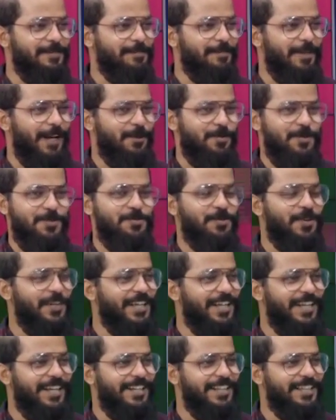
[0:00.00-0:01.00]
I was
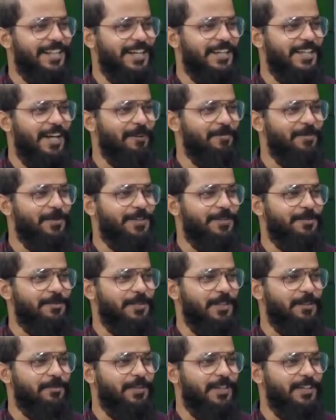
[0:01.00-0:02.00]
working in daytime
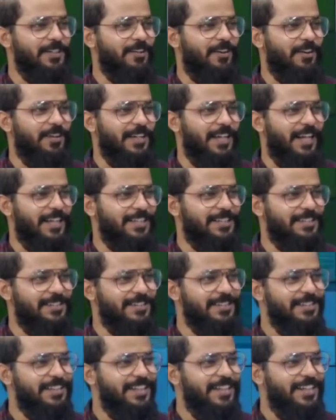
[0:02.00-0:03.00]
with different
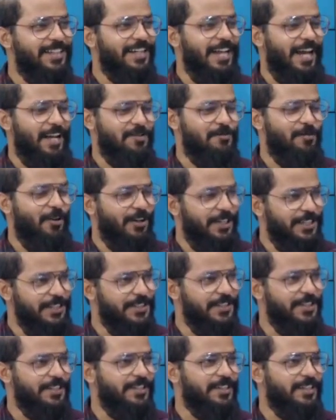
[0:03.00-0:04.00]
organizations as
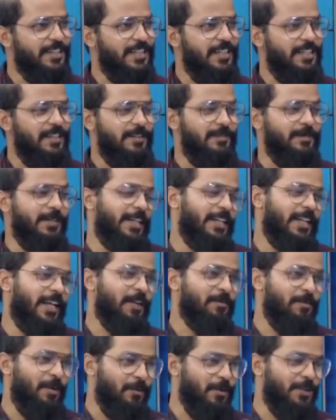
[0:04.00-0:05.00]
volunteer. Then
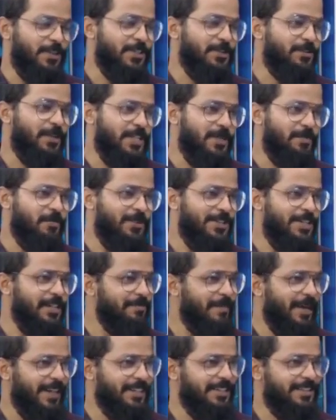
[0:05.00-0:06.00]
I promoted to as a project
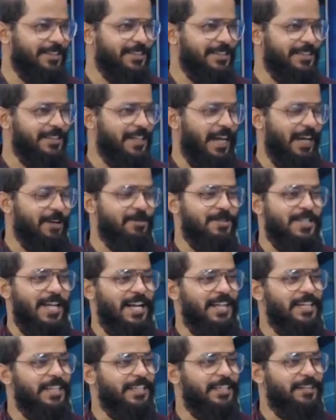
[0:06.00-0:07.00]
manager. I was
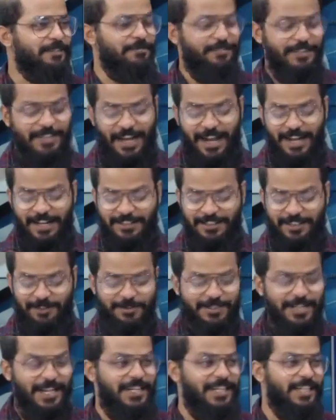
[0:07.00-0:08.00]
handling their finance. I
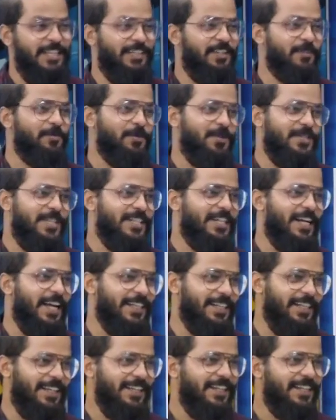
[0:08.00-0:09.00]
was handling the project
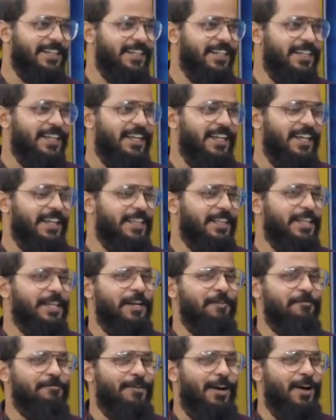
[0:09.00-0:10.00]
writing.
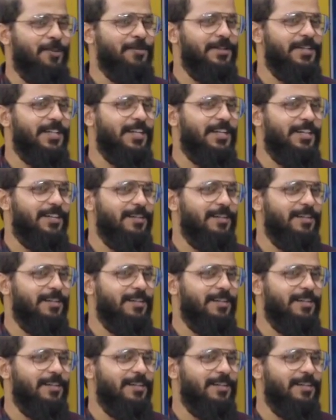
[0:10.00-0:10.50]
Then I found